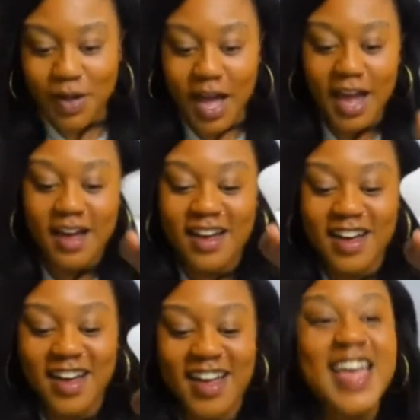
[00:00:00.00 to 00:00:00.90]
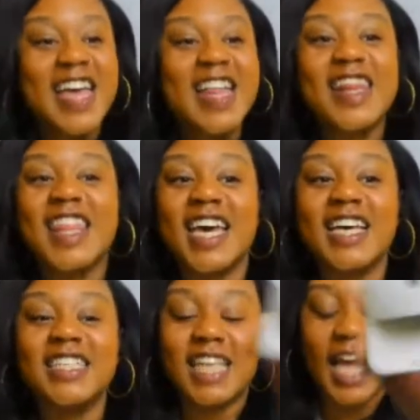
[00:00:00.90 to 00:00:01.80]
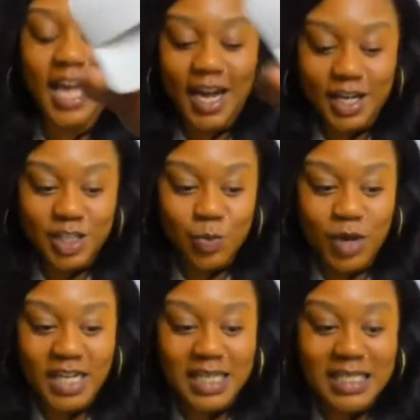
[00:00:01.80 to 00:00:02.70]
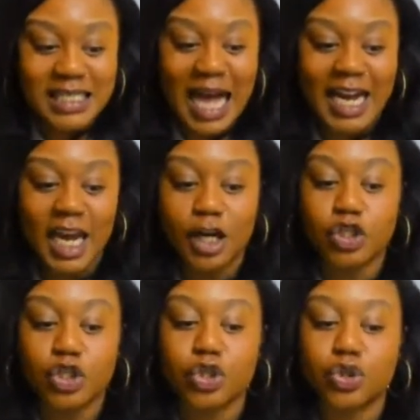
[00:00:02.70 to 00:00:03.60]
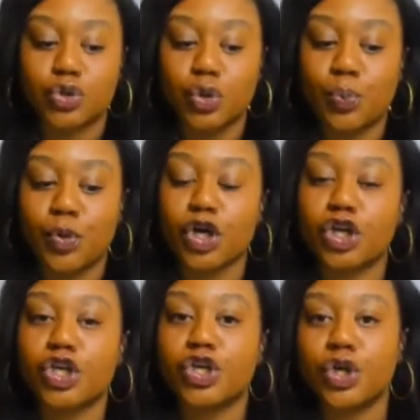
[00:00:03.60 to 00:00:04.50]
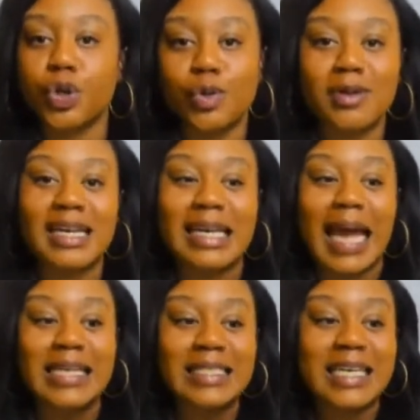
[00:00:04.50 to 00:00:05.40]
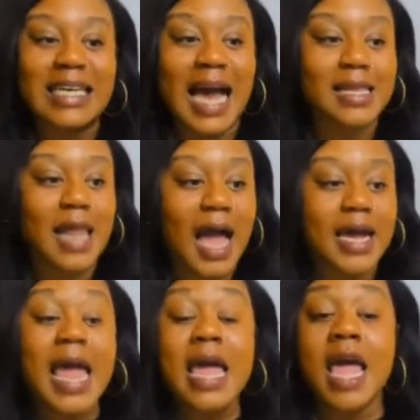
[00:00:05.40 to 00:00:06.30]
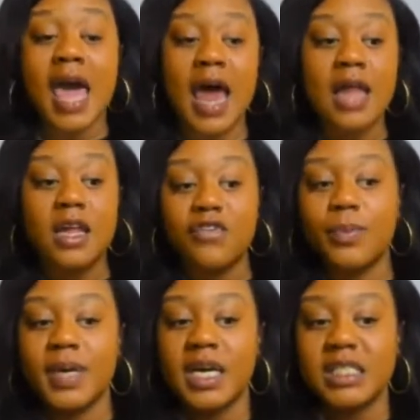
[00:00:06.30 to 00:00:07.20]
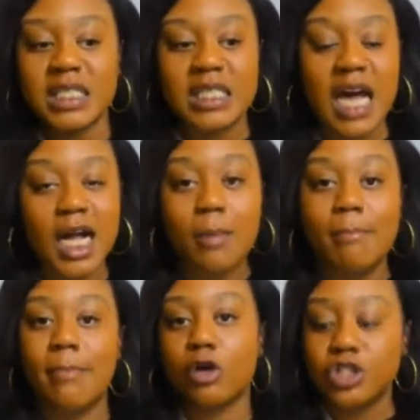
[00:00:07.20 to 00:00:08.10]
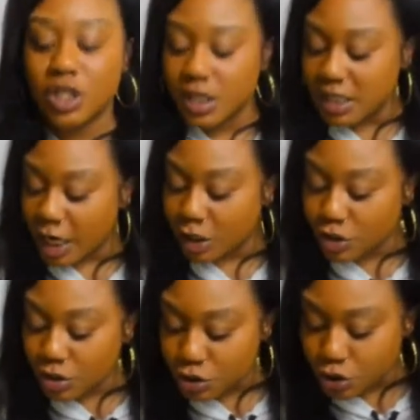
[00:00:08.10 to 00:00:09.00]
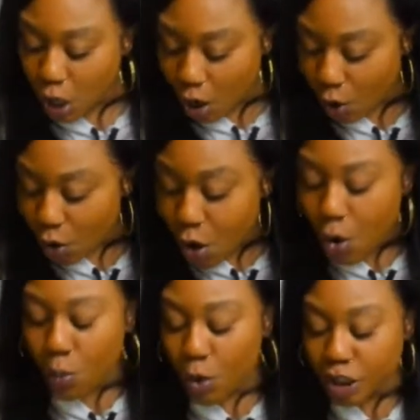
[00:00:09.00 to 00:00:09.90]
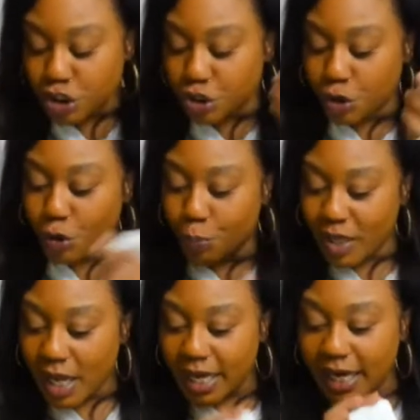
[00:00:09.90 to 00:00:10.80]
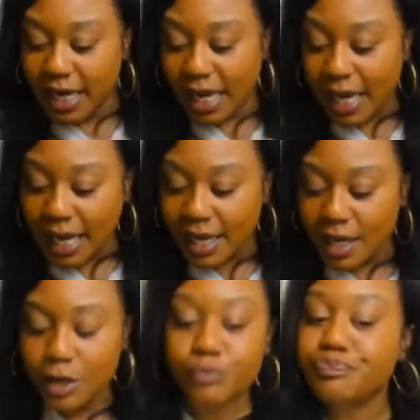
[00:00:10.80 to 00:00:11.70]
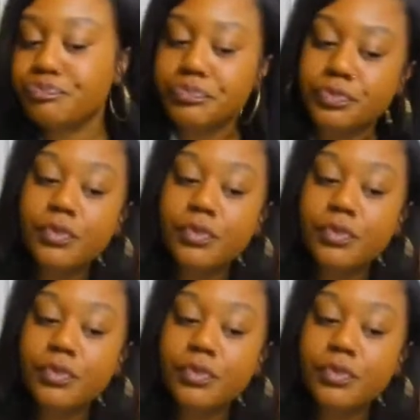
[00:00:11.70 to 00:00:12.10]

but this is what it looks like, and it's a super cute, dainty nightlight, and I love it because it's like a motion detector, so once you plug it in,